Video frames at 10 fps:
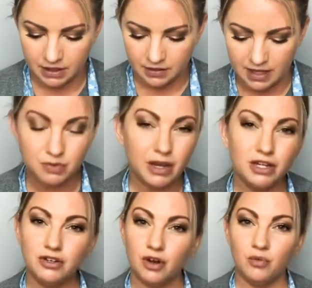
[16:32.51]
That's why
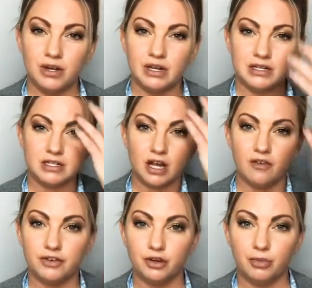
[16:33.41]
you don't want to
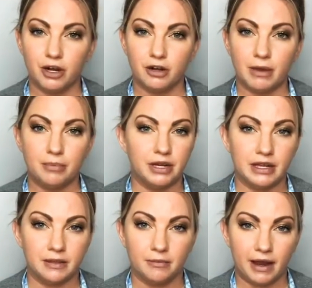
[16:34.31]
soften your butter by putting it
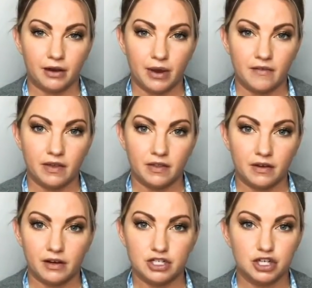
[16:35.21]
in the microwave either,
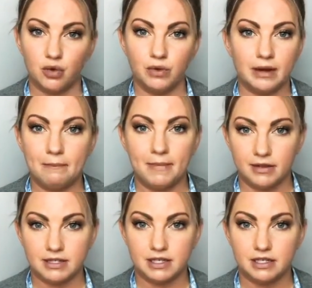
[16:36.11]
because you don't want it
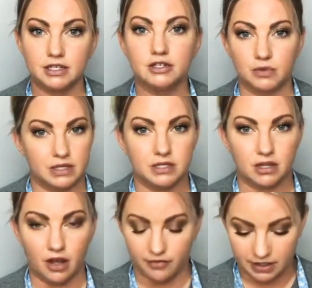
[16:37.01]
melted. You just want it
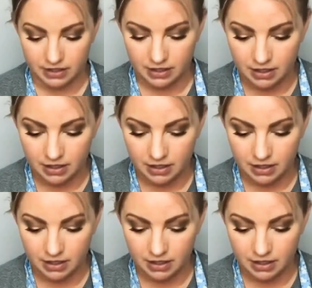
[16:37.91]
softened.